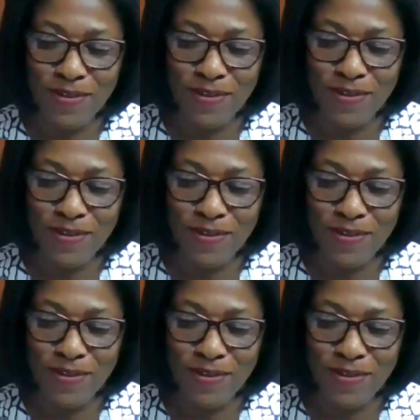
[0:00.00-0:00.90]
our act
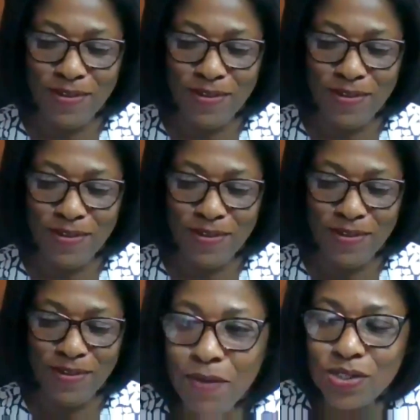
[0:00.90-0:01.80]
together.
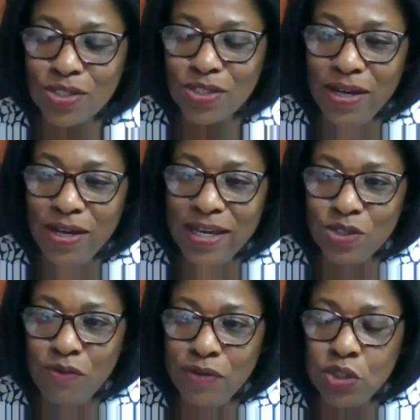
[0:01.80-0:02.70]

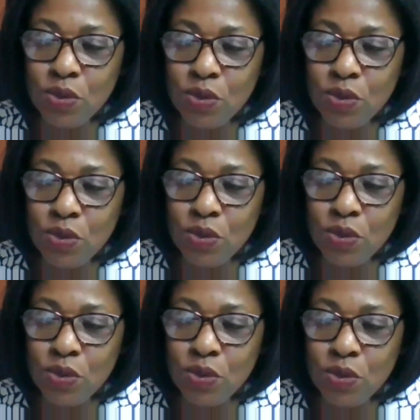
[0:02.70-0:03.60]
So it is
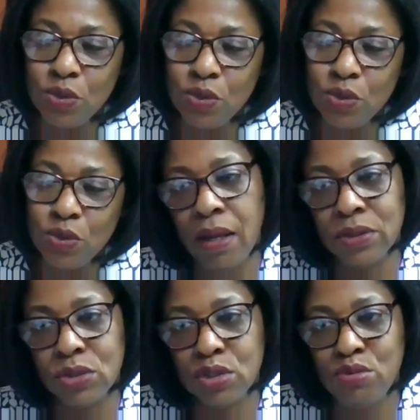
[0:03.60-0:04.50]
overjoyed about the
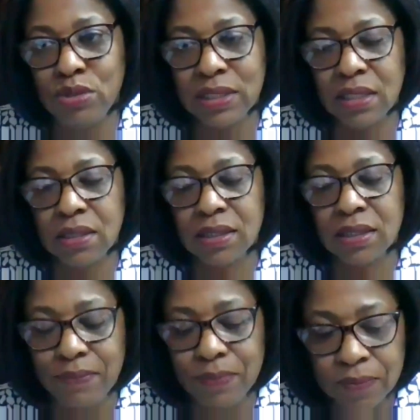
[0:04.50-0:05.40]
school
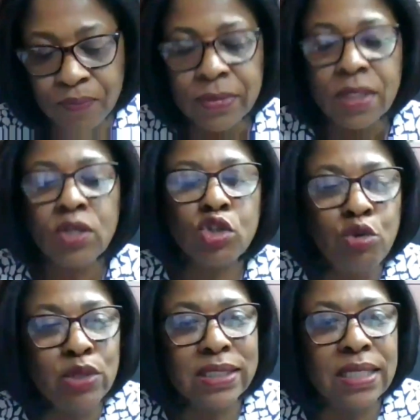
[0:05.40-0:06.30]
systems.
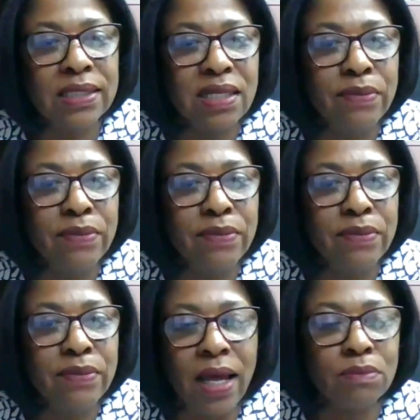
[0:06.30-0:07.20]
School systems are
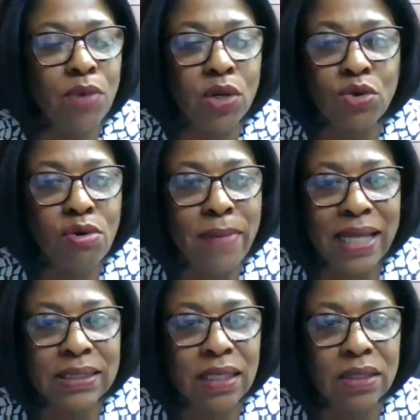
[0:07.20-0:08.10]
not
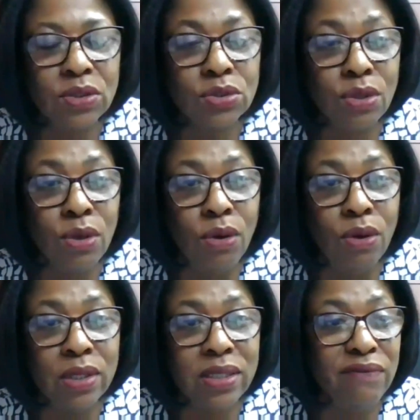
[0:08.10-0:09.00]
monochromatic,
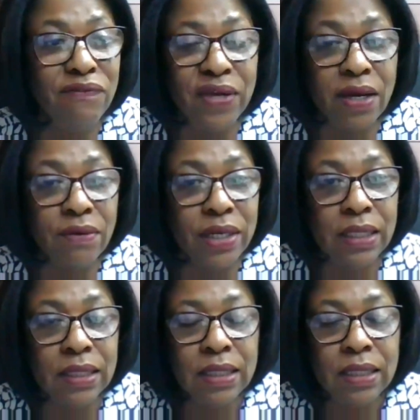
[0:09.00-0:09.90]
so they
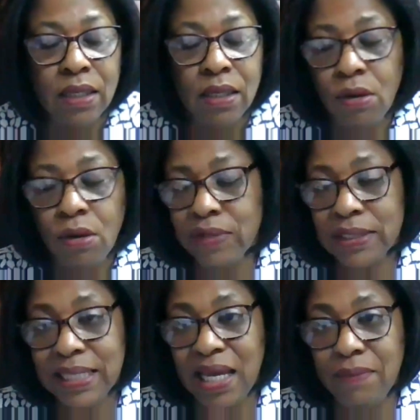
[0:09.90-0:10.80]
vary over
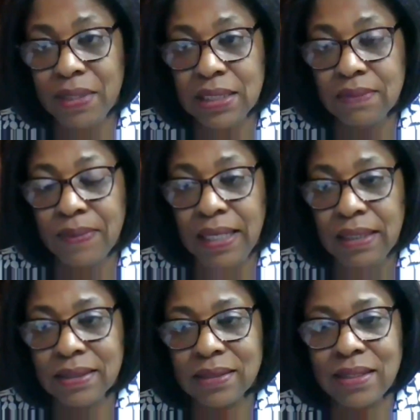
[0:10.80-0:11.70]
time and
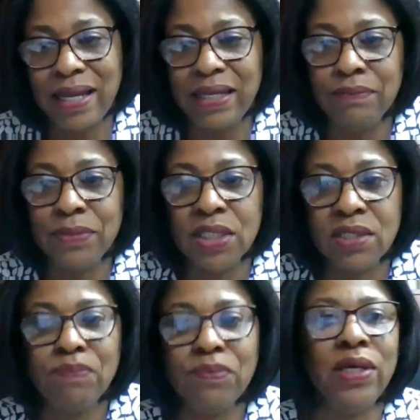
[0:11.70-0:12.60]
space. I am
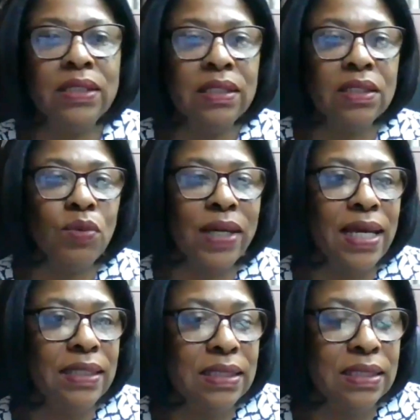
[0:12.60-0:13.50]
disappointed at what
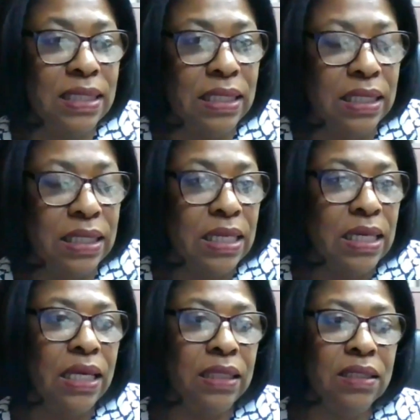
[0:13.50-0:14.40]
I see
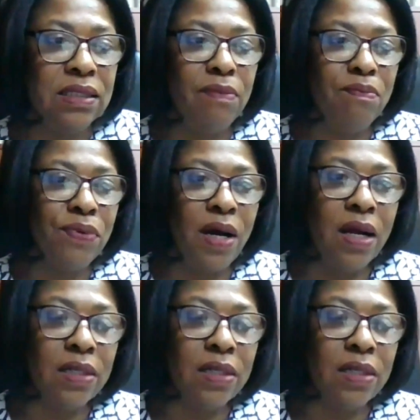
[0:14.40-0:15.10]
in some